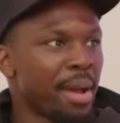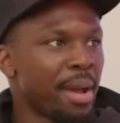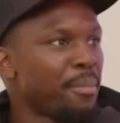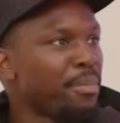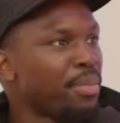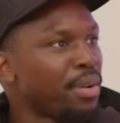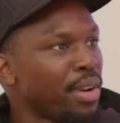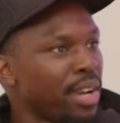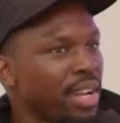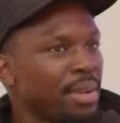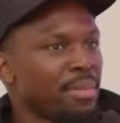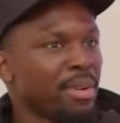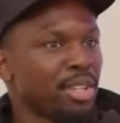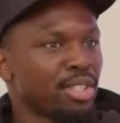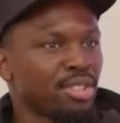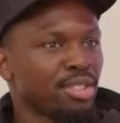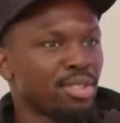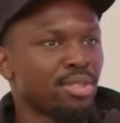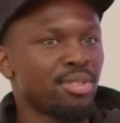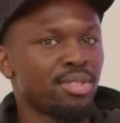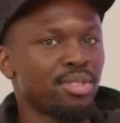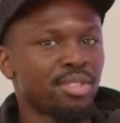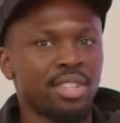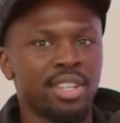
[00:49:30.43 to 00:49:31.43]
I'm putting my
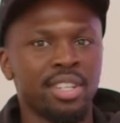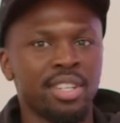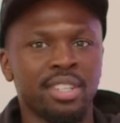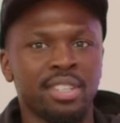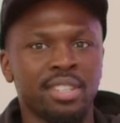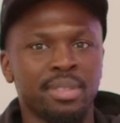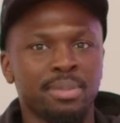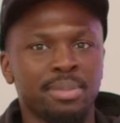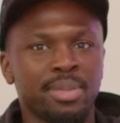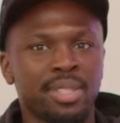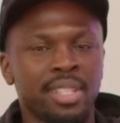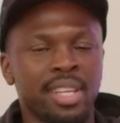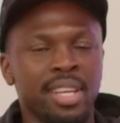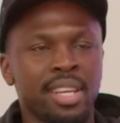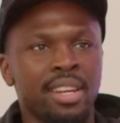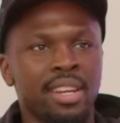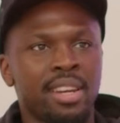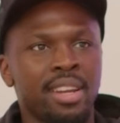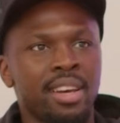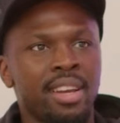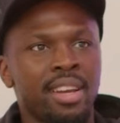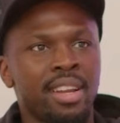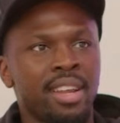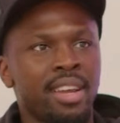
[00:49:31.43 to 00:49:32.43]
shoes on. I'm saying,
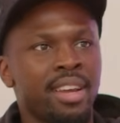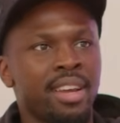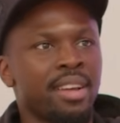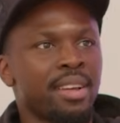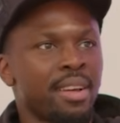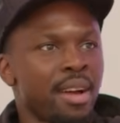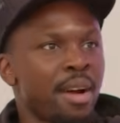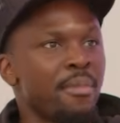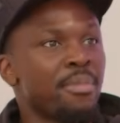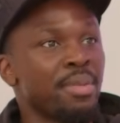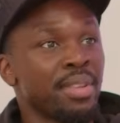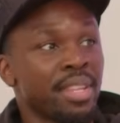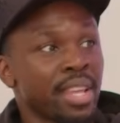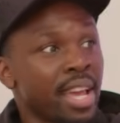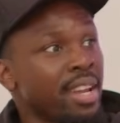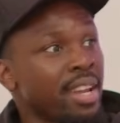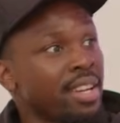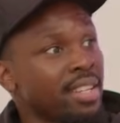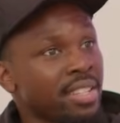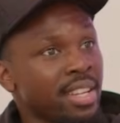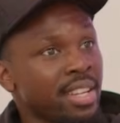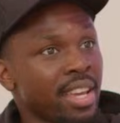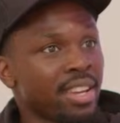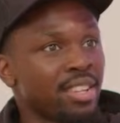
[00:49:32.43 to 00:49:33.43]
I'll be there
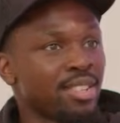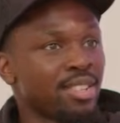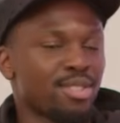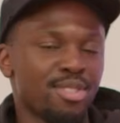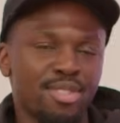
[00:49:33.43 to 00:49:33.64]
in a second.